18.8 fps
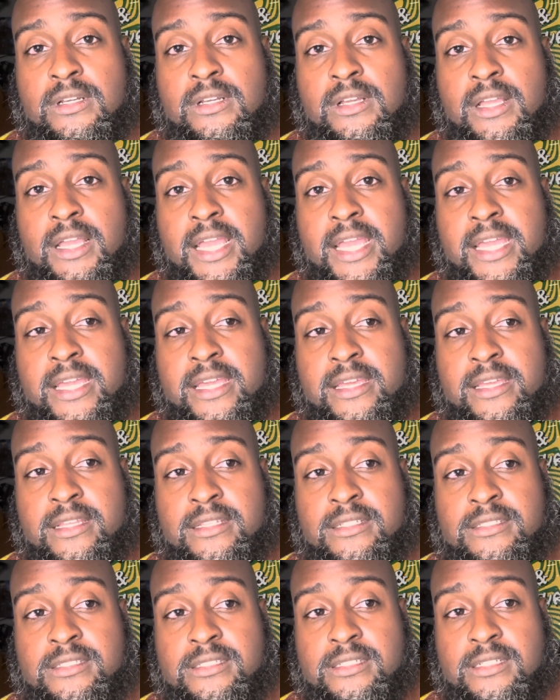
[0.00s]

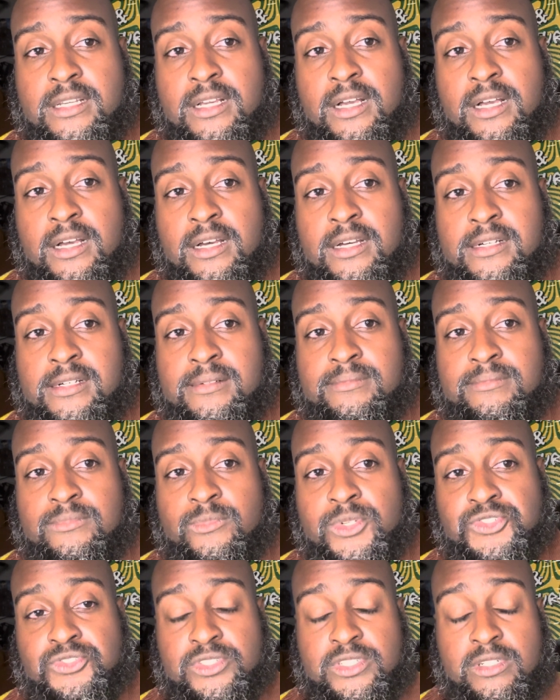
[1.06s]
and
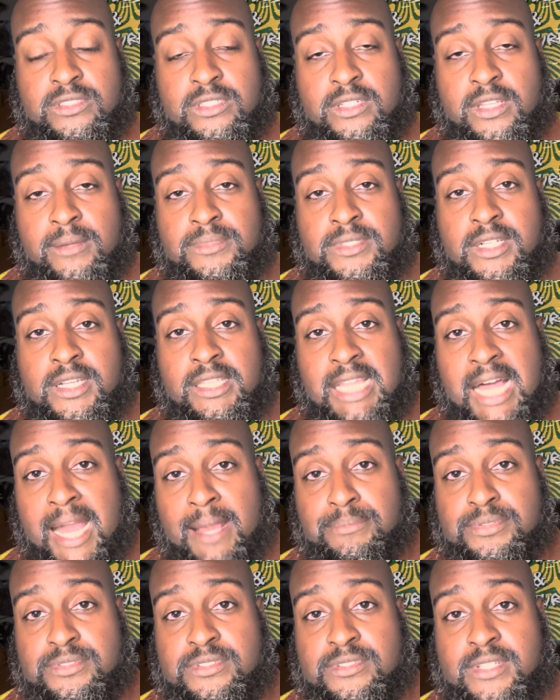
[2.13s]
which resulted him to
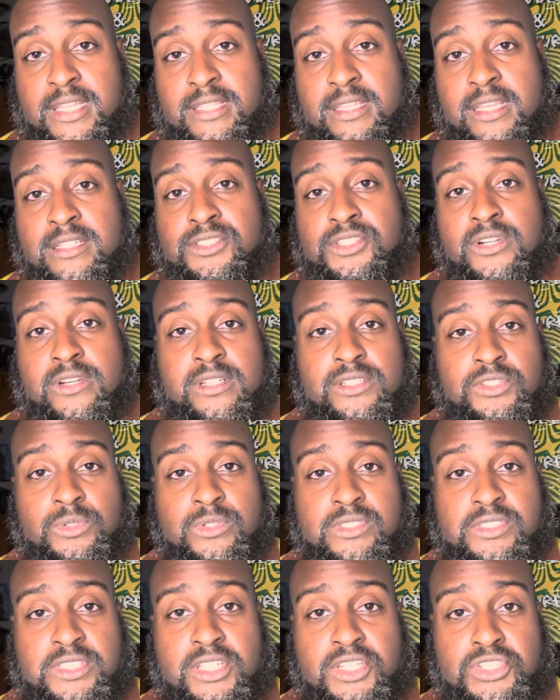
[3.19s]
collapse and then turn into
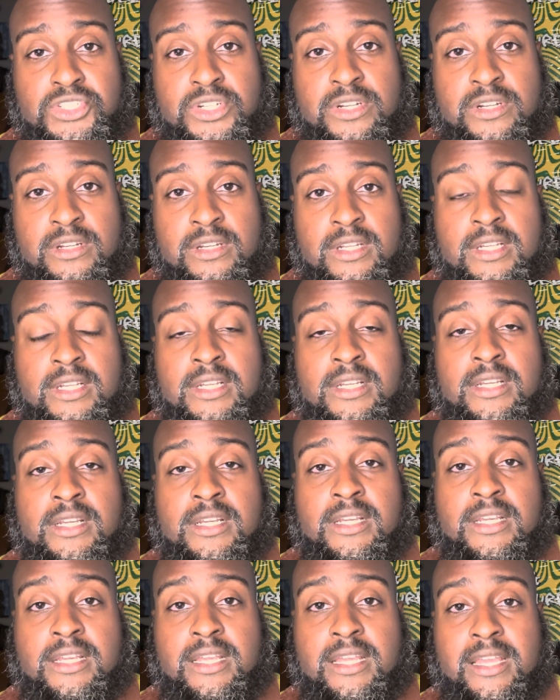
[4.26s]
a seizure.
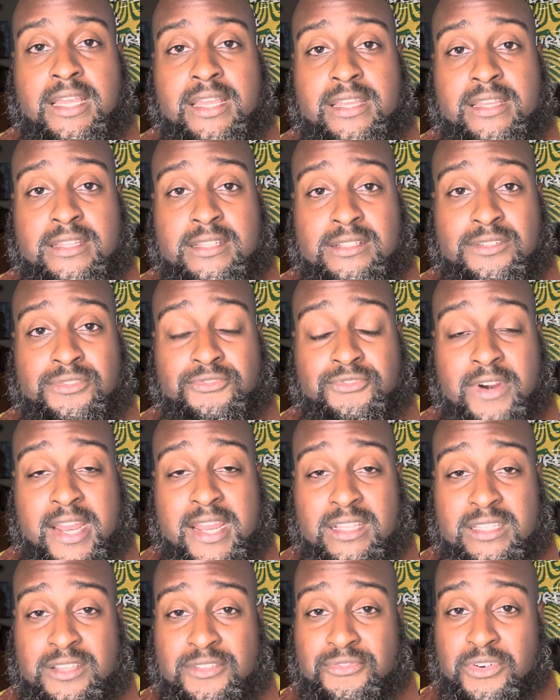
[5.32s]
And
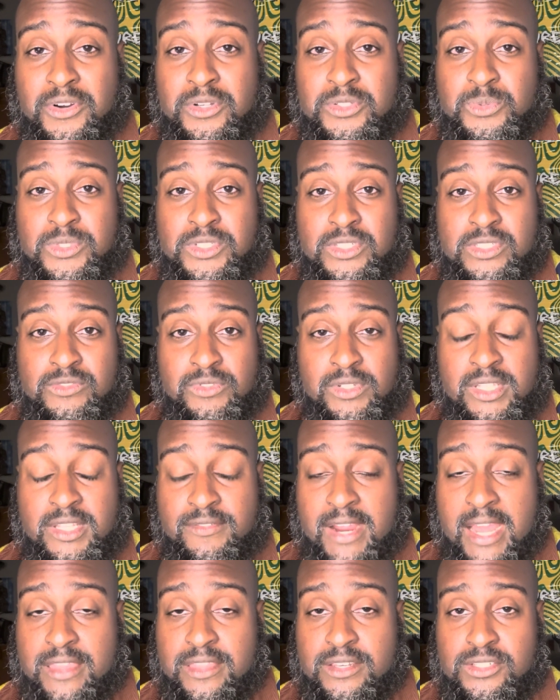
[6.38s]
frankly, folks, which is really
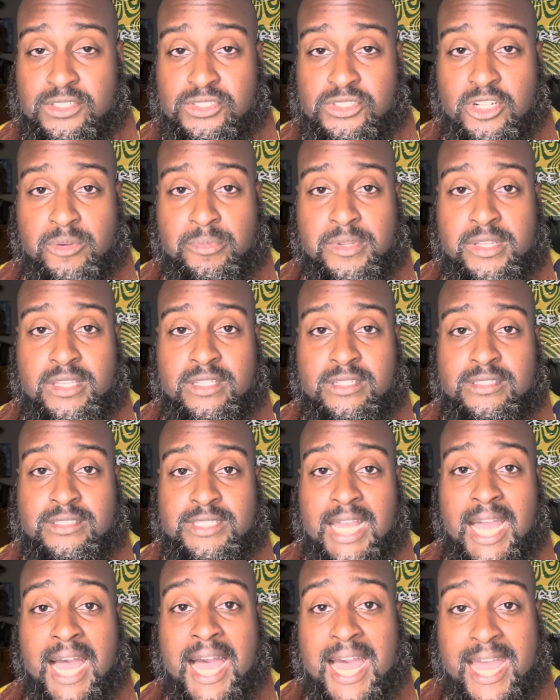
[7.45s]
rather disturbing,
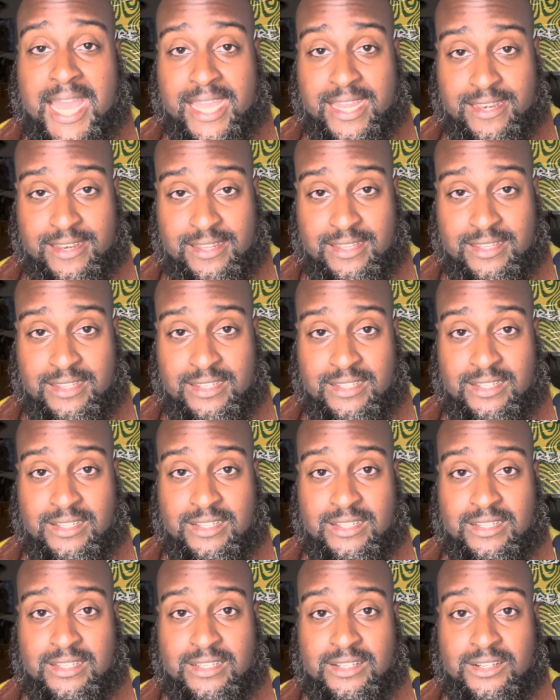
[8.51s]
died
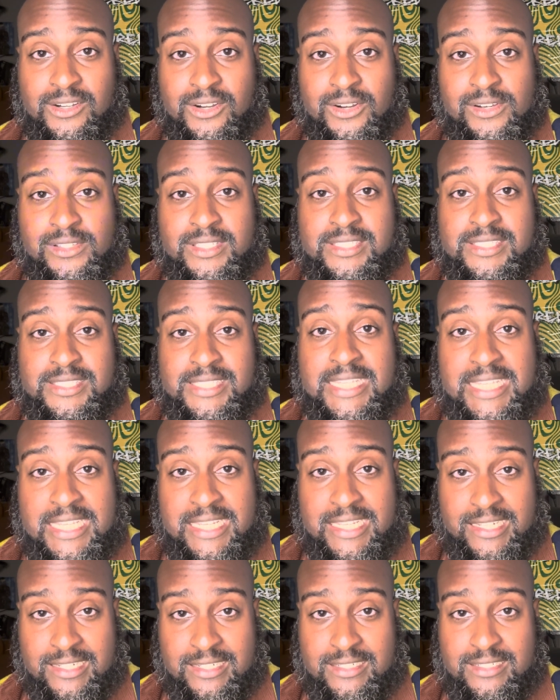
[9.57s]
on the
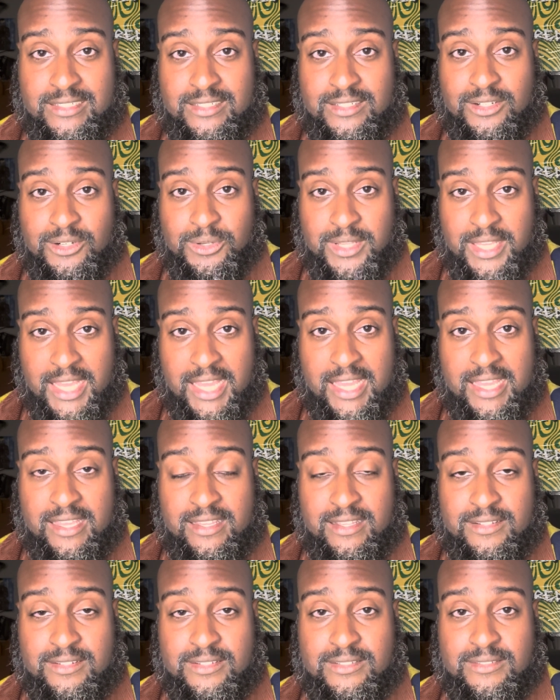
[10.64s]
scene,
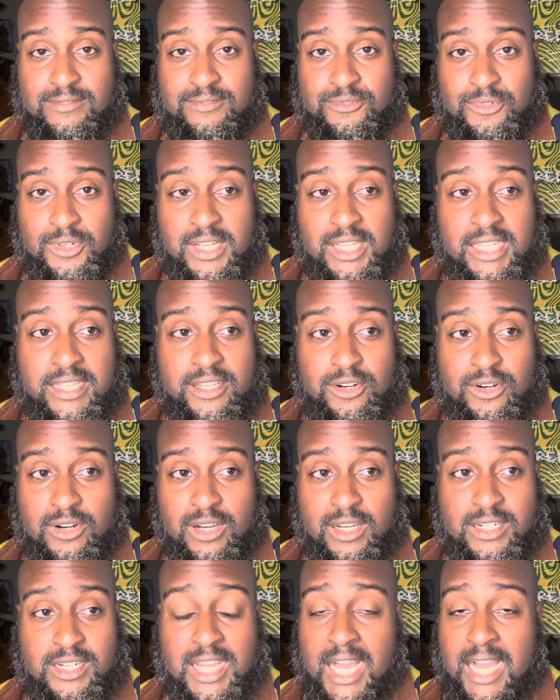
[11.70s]
okay? Really, or
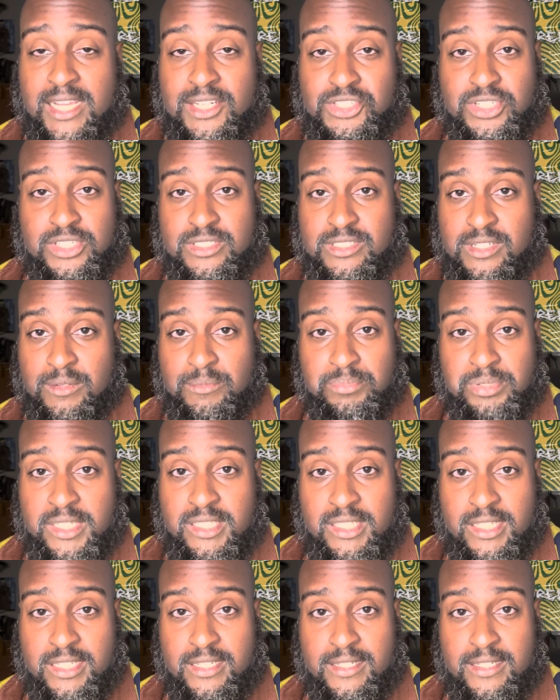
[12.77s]
unconscious completely.